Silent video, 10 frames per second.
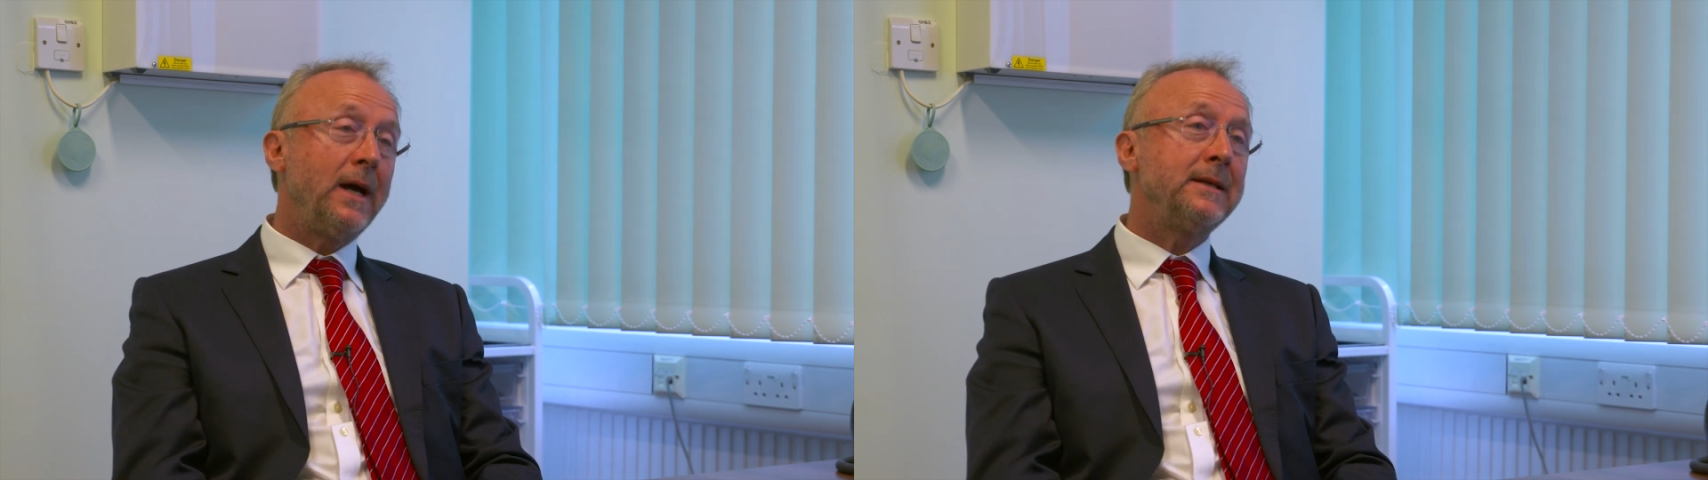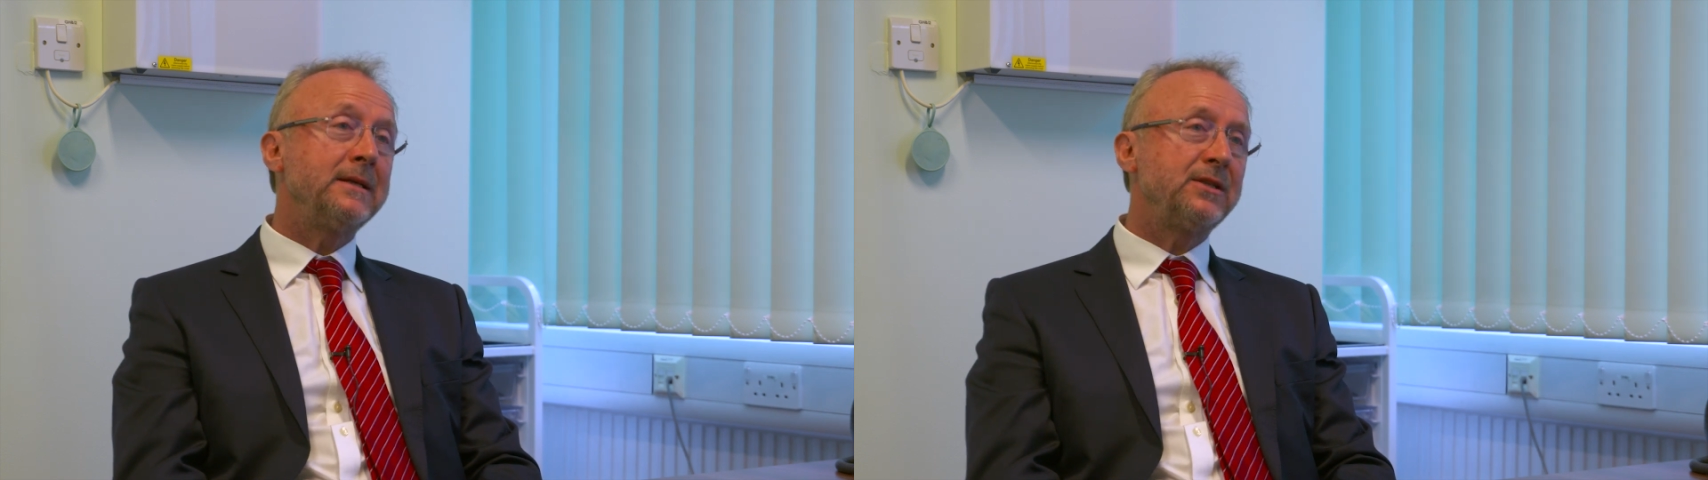
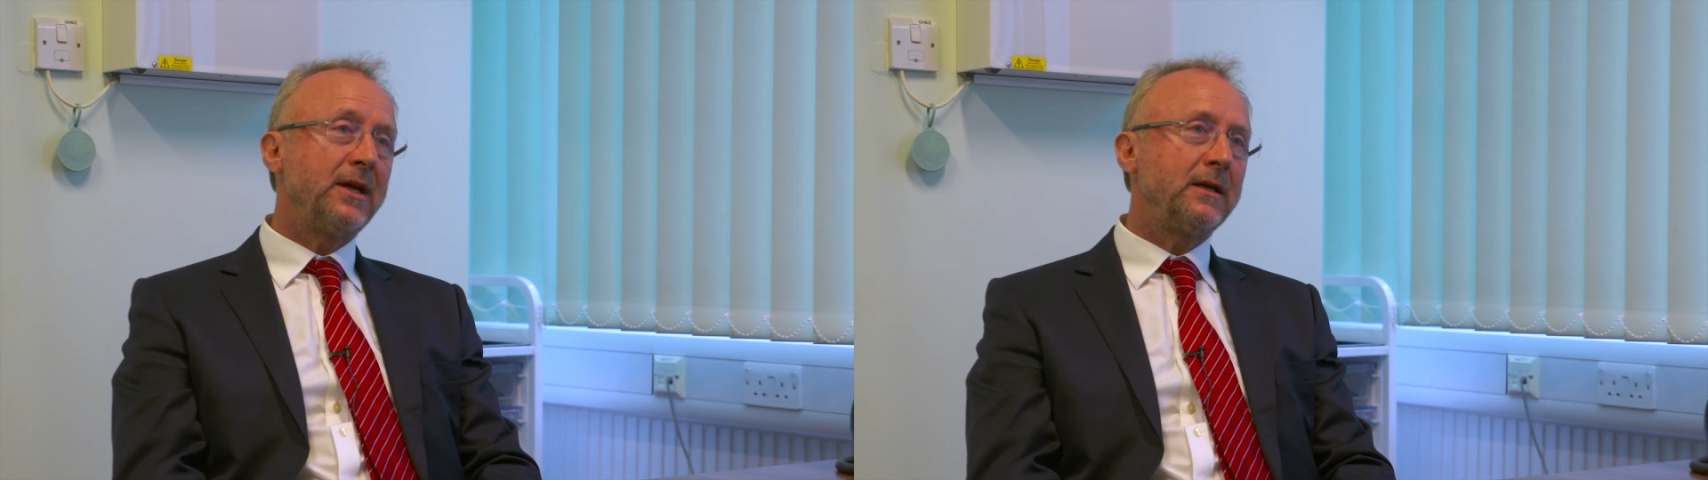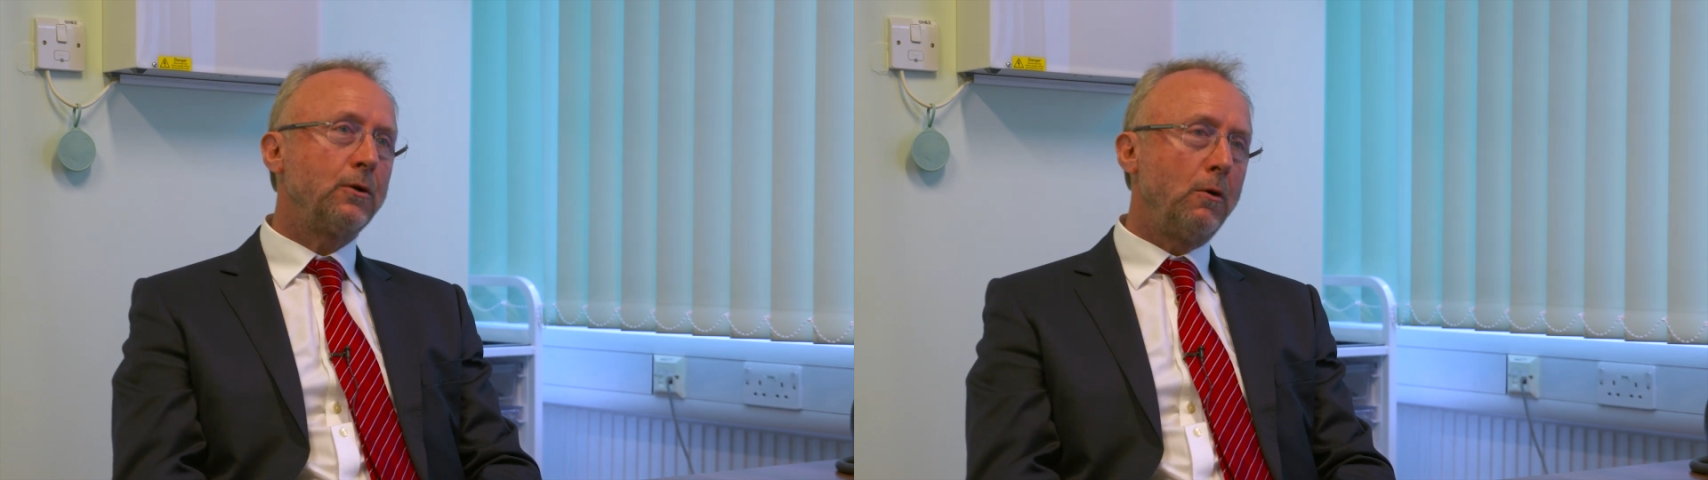
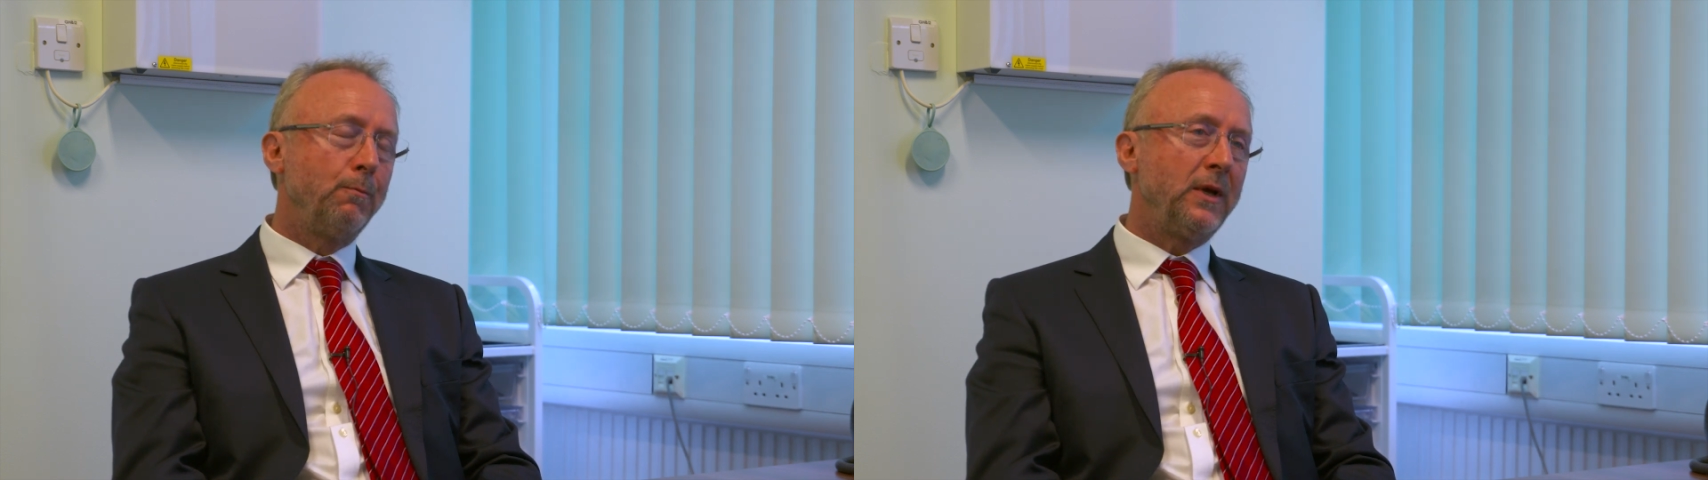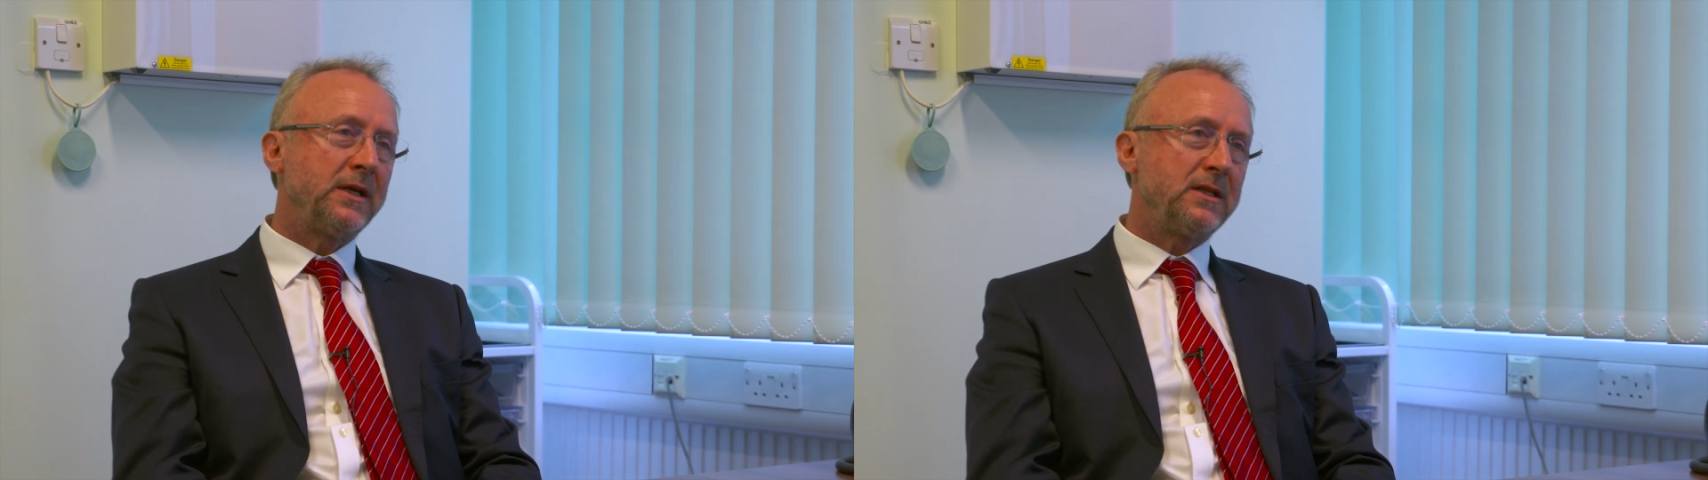undertake
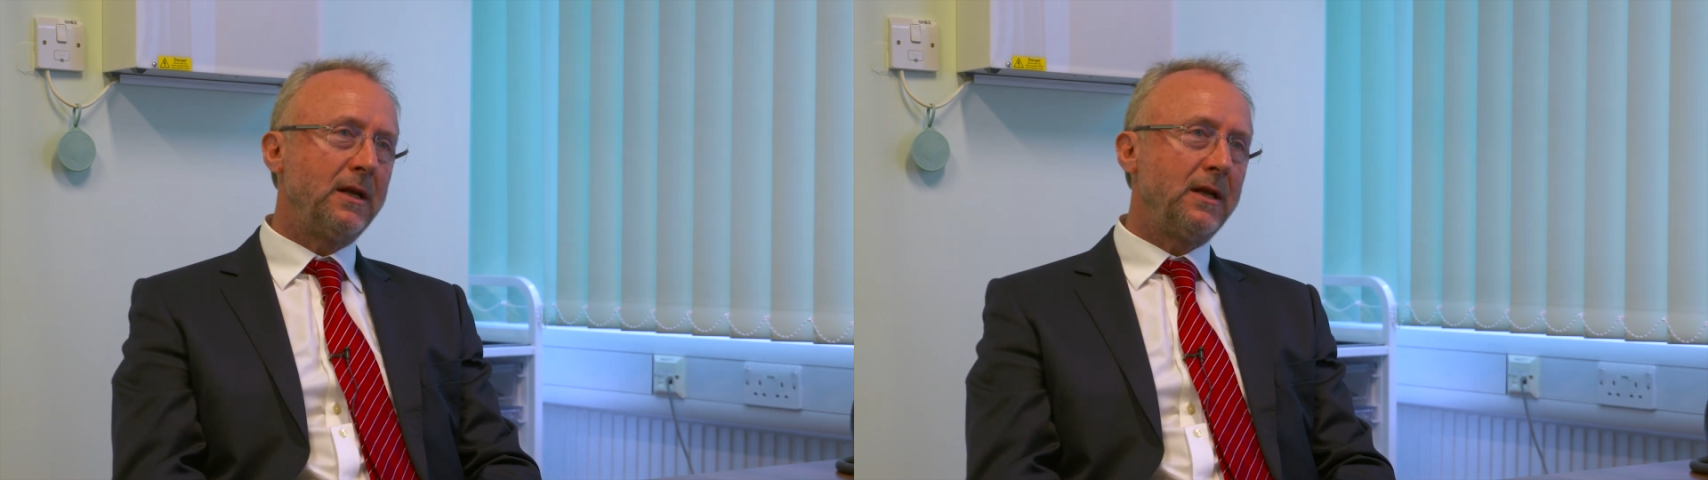complex